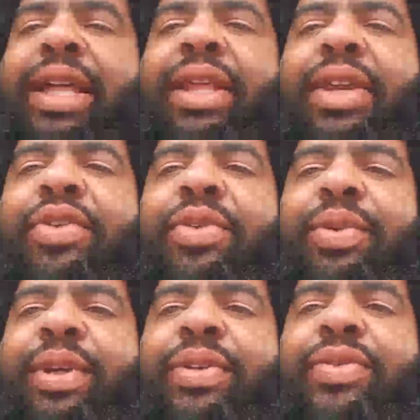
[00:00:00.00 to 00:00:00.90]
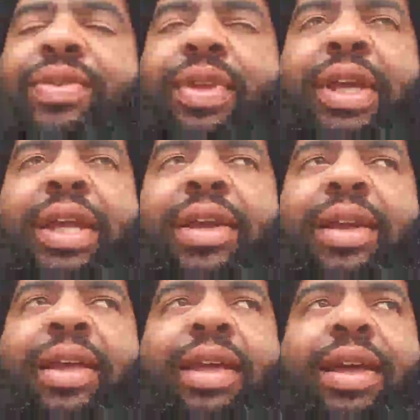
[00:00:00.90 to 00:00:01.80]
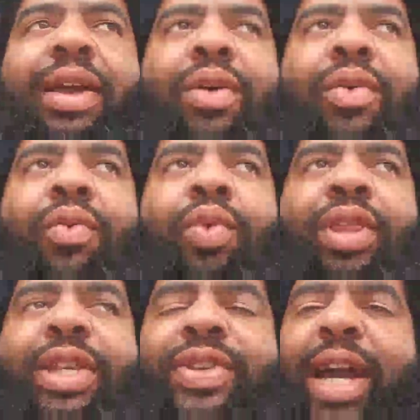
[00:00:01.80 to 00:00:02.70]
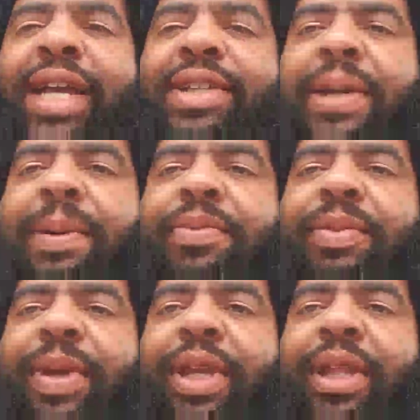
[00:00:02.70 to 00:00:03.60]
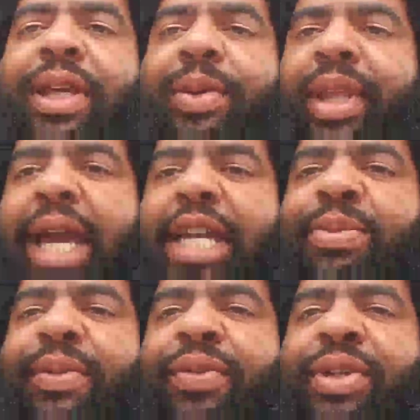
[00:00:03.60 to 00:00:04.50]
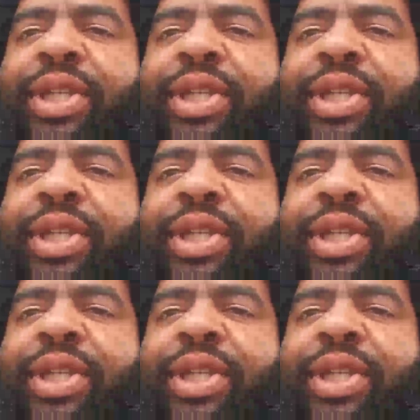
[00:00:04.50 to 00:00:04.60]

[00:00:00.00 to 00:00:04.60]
The issue is like when these guys come up to me, like when they ask me for a